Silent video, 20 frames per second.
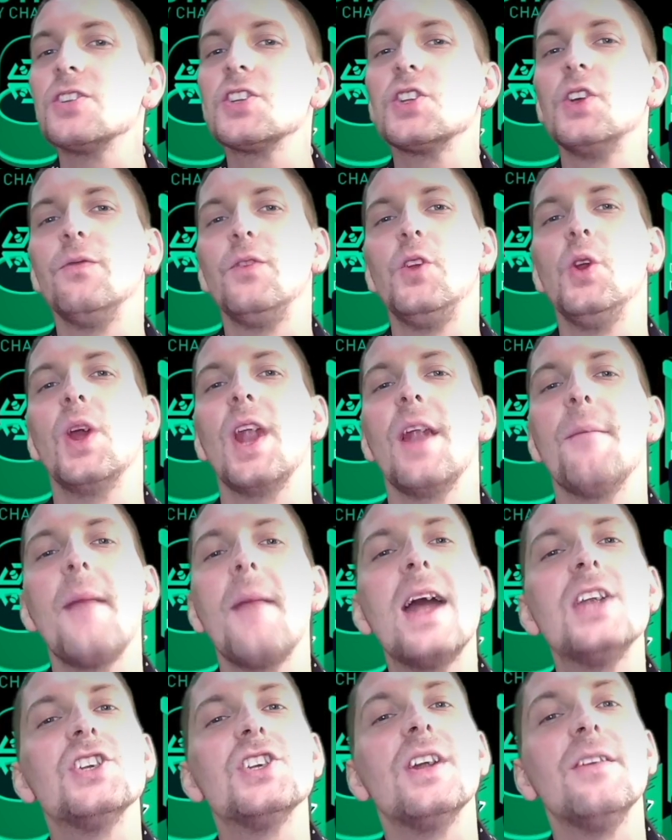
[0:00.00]
so if you can
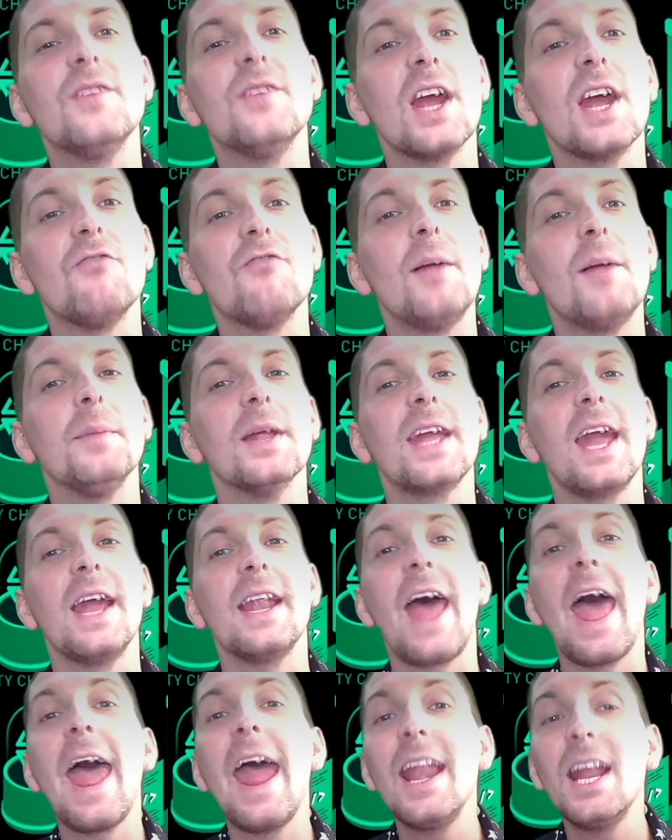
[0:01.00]
imagine, if you can
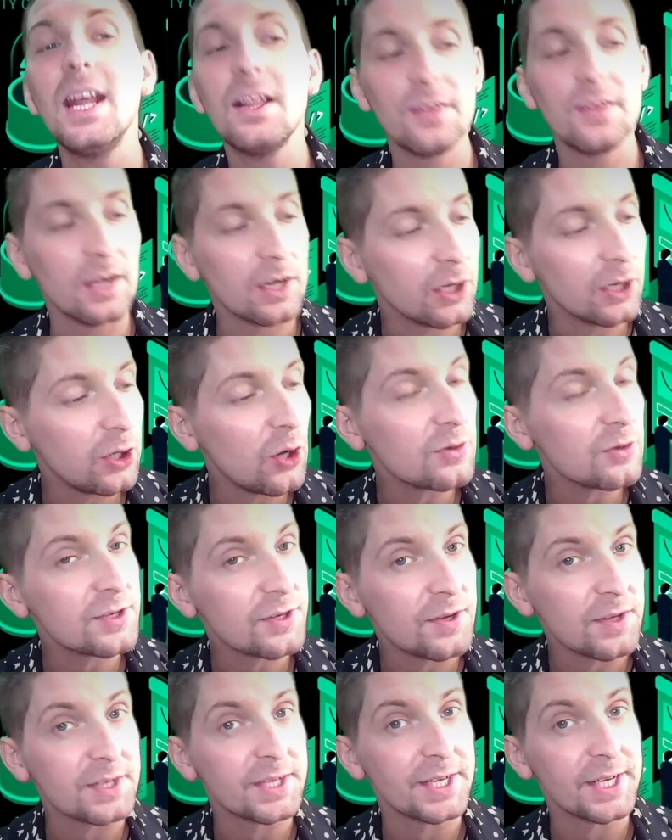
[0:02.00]
replicate anything close
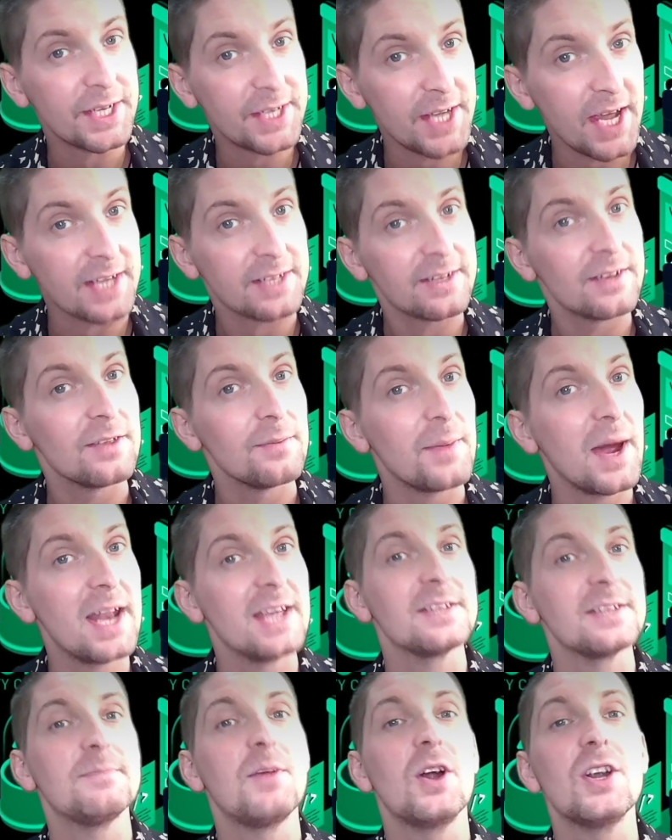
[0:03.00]
to the success that the
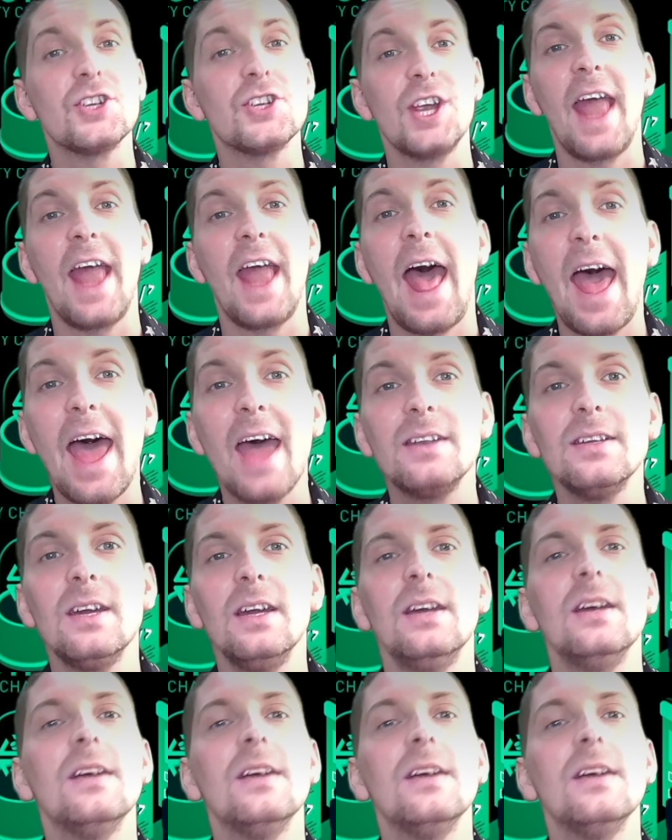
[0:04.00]
Binance Smart had,